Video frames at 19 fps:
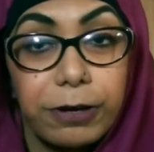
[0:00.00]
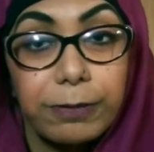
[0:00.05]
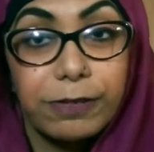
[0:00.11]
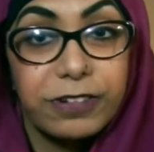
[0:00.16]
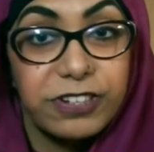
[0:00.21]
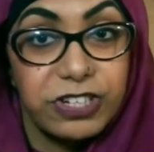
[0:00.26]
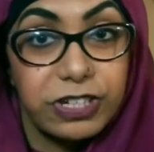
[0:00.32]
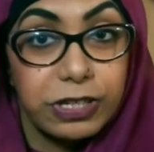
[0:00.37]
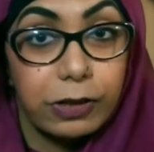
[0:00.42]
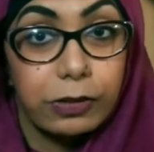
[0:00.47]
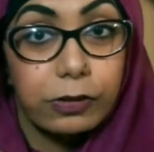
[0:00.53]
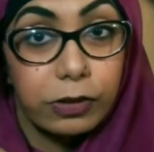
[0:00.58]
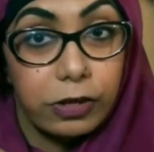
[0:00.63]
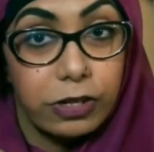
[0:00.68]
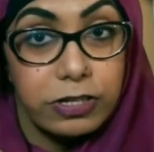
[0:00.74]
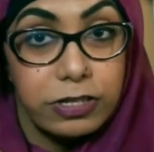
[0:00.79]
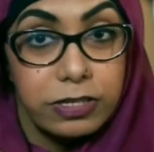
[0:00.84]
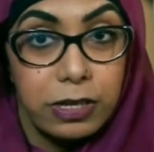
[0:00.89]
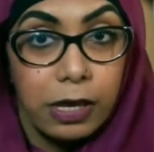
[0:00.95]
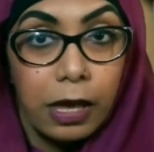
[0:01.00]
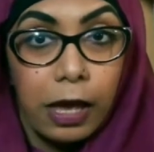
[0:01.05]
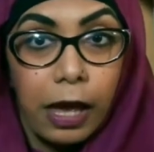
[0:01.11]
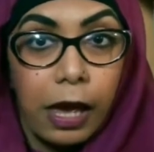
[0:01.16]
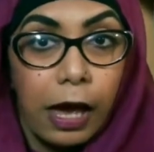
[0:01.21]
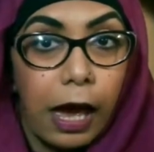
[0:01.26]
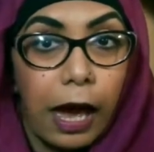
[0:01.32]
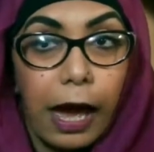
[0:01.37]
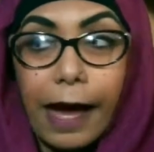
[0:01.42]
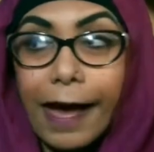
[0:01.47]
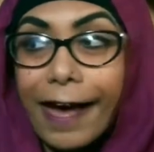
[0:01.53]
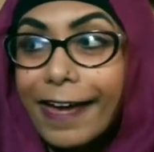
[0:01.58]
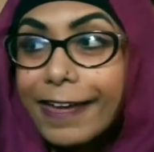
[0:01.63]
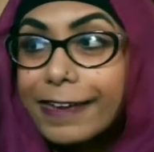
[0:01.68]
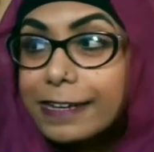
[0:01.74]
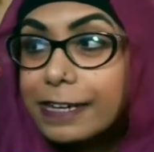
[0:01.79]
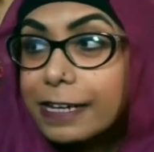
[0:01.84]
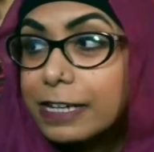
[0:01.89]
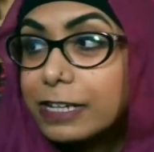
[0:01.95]
much still does.
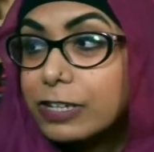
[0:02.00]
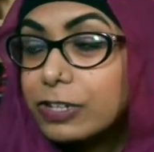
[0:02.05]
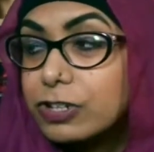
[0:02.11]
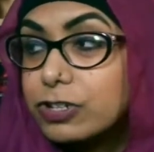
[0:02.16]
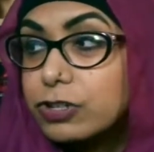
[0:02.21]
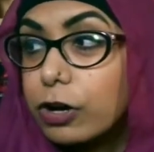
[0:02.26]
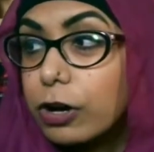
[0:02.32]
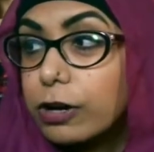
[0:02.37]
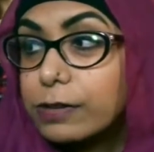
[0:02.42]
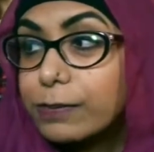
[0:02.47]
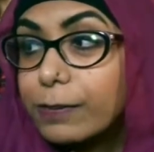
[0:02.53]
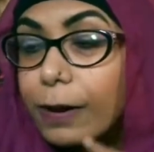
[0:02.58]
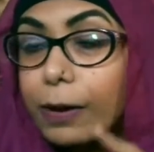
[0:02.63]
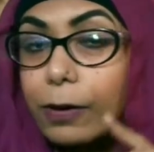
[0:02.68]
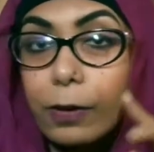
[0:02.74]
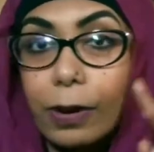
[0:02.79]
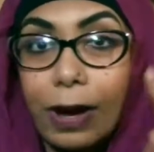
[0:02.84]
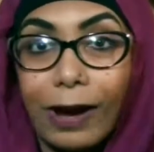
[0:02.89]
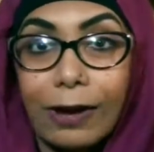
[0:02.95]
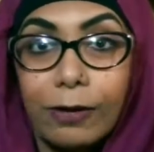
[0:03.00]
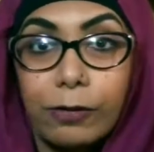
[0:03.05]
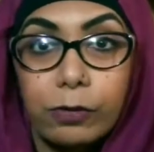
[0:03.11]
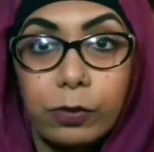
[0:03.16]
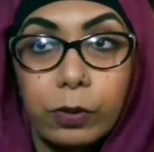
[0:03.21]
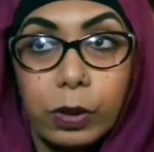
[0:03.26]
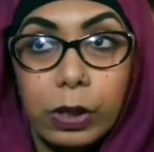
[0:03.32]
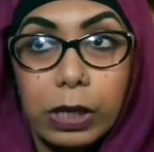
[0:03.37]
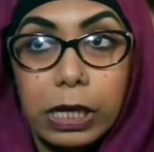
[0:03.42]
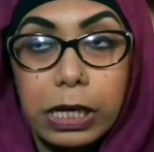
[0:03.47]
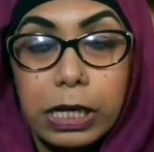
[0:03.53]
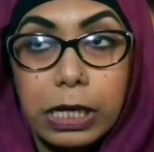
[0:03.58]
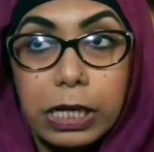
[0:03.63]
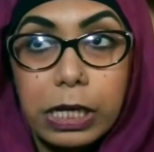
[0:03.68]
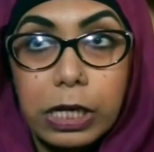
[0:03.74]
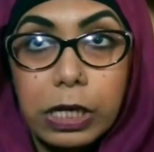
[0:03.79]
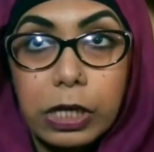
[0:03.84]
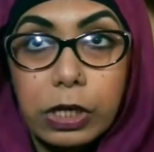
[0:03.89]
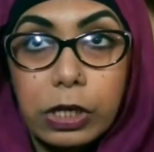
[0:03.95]
And it just talks about how
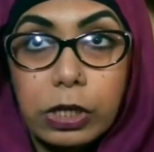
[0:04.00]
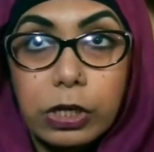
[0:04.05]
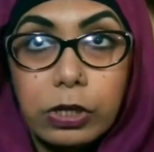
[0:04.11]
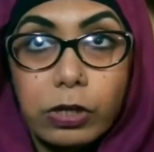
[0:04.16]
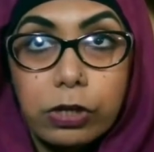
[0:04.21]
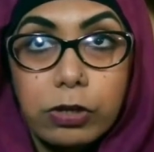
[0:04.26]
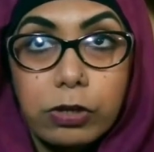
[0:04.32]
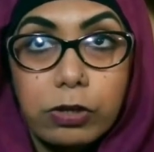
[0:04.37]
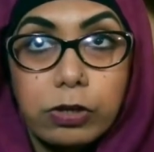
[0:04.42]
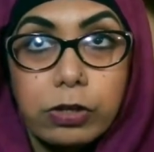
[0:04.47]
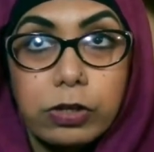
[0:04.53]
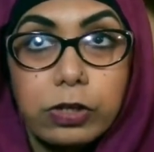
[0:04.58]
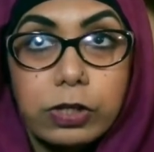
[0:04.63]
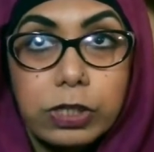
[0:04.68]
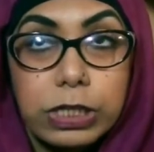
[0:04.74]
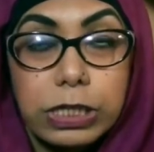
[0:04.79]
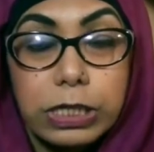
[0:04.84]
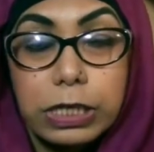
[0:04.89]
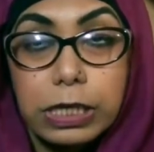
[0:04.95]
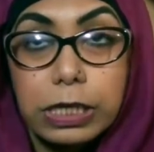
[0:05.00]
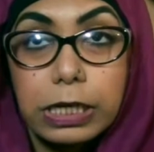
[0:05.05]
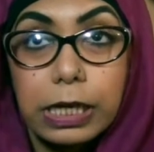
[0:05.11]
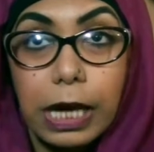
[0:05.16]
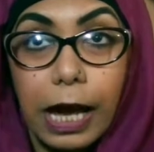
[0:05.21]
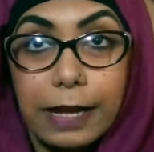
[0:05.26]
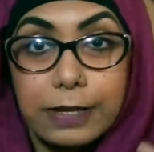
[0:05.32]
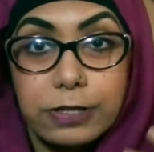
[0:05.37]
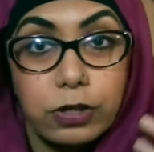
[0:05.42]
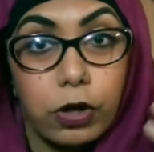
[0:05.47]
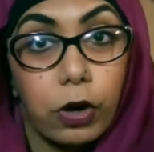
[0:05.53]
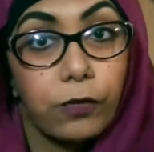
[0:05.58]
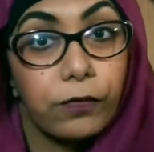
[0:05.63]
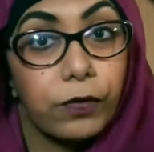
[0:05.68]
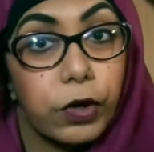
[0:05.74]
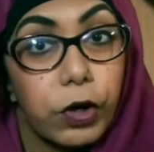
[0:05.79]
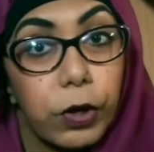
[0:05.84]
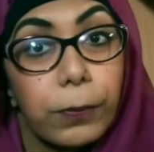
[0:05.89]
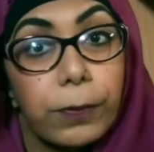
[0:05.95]
she had to
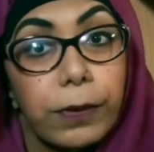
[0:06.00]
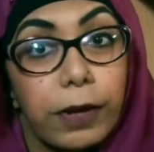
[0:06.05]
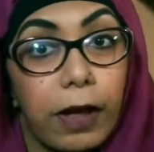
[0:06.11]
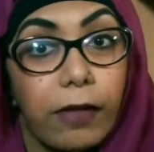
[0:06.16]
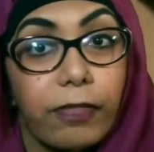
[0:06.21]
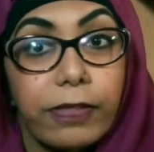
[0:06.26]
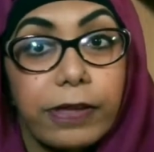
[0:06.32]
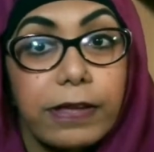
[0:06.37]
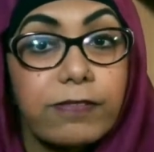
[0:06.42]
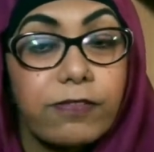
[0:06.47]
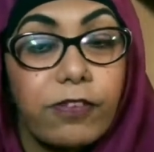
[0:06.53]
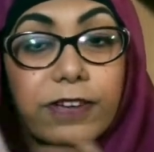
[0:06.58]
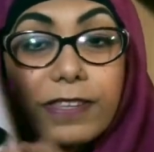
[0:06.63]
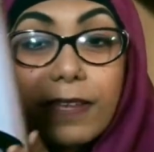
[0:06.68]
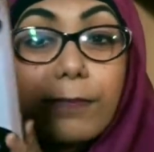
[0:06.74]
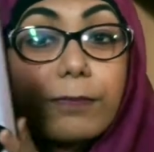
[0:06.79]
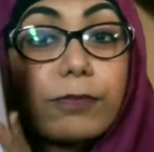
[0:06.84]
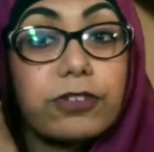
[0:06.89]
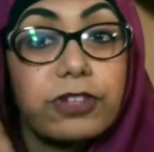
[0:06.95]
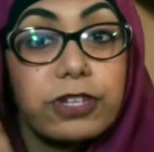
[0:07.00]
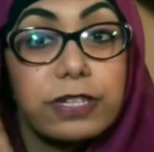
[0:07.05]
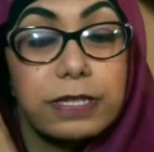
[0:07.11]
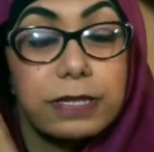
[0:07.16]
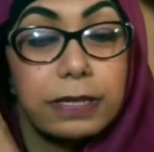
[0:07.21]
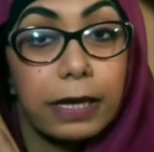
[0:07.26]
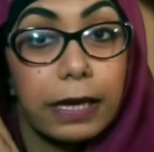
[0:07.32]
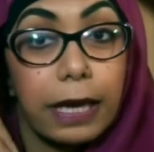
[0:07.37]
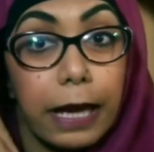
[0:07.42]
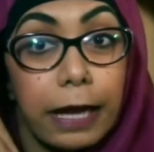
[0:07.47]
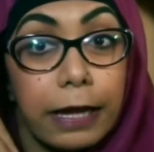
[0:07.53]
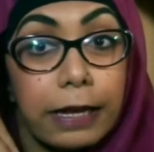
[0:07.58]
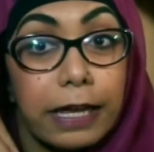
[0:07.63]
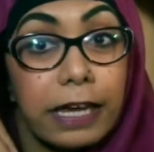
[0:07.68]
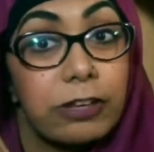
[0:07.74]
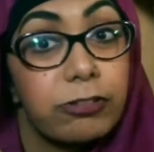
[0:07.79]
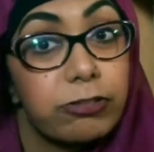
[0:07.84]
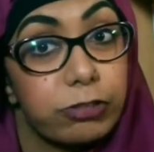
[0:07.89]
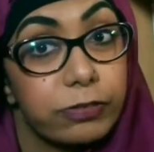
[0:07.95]
overcome a lot of things. For example, she's an
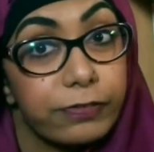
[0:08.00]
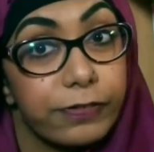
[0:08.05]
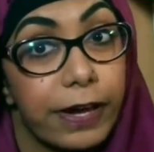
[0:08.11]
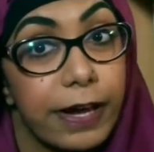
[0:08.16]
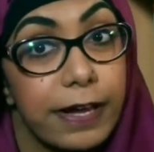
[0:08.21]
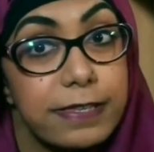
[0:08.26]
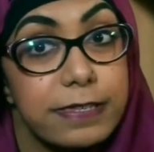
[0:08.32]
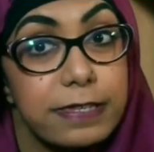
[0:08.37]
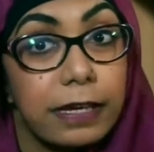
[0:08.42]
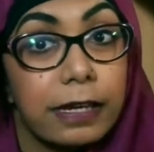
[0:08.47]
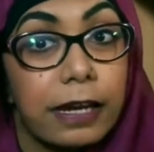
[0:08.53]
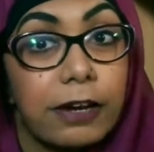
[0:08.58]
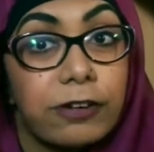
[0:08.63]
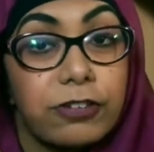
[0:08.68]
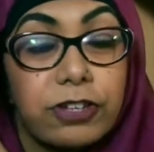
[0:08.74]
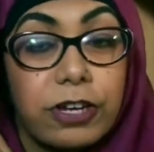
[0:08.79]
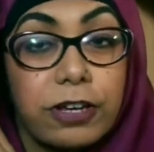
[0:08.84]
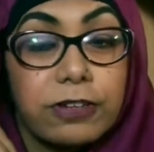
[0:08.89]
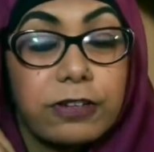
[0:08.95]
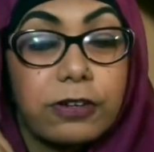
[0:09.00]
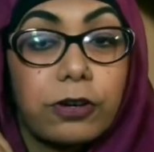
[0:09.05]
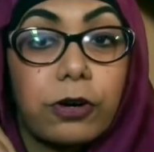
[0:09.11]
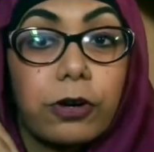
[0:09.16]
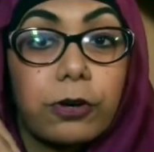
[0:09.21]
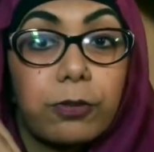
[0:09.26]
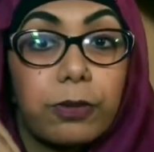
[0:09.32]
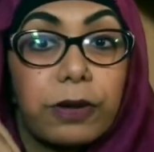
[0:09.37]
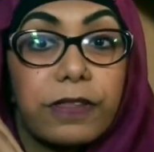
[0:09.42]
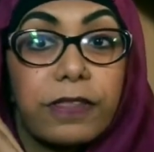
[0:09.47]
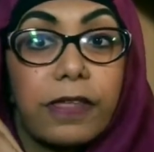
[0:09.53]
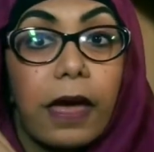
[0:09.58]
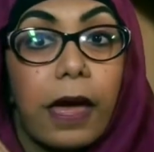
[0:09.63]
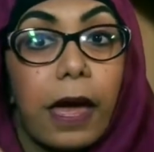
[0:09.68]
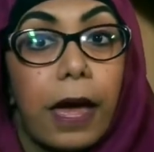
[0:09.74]
introvert, and how she had to cope with